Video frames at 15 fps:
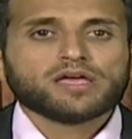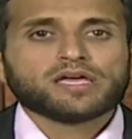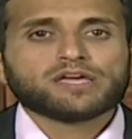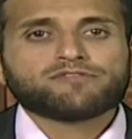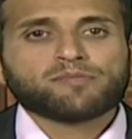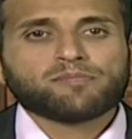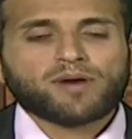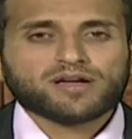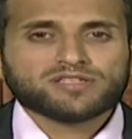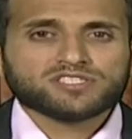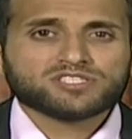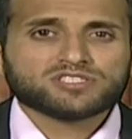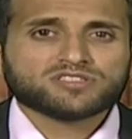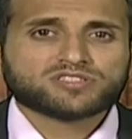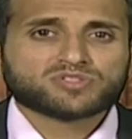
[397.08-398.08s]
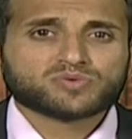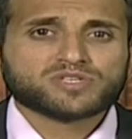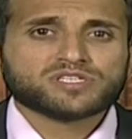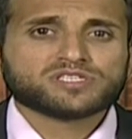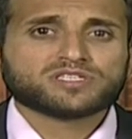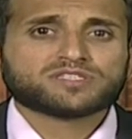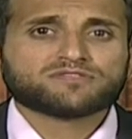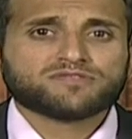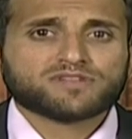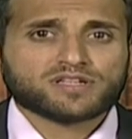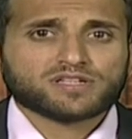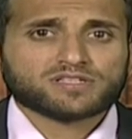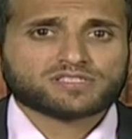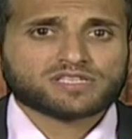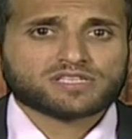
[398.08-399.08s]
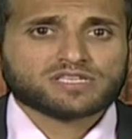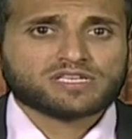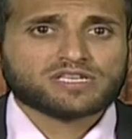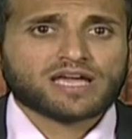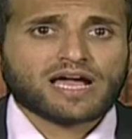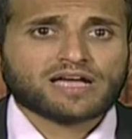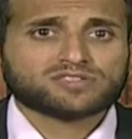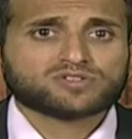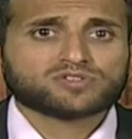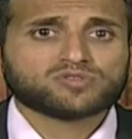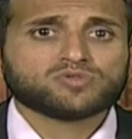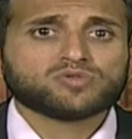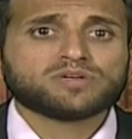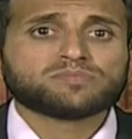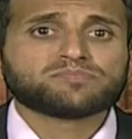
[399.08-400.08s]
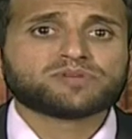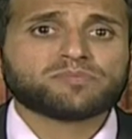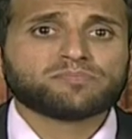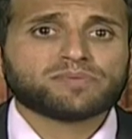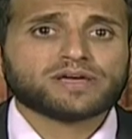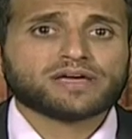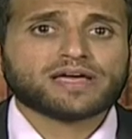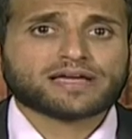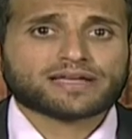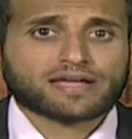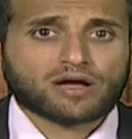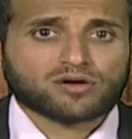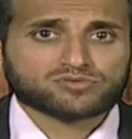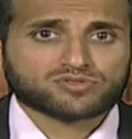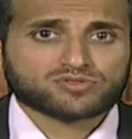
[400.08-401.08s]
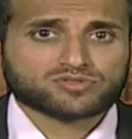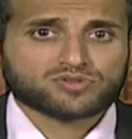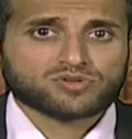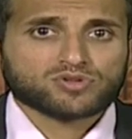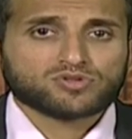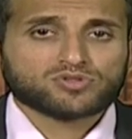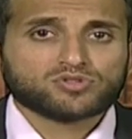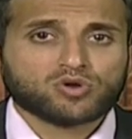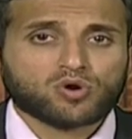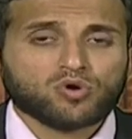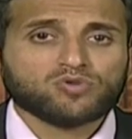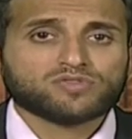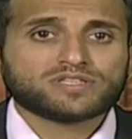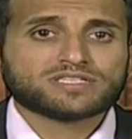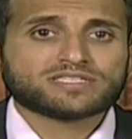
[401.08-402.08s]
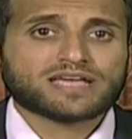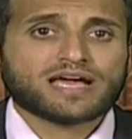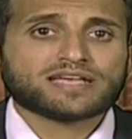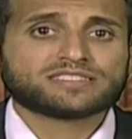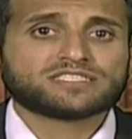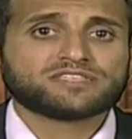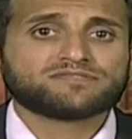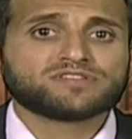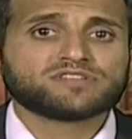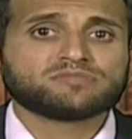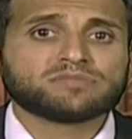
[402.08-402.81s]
If a partition suite is filled, he has to prepare accounts, though this has different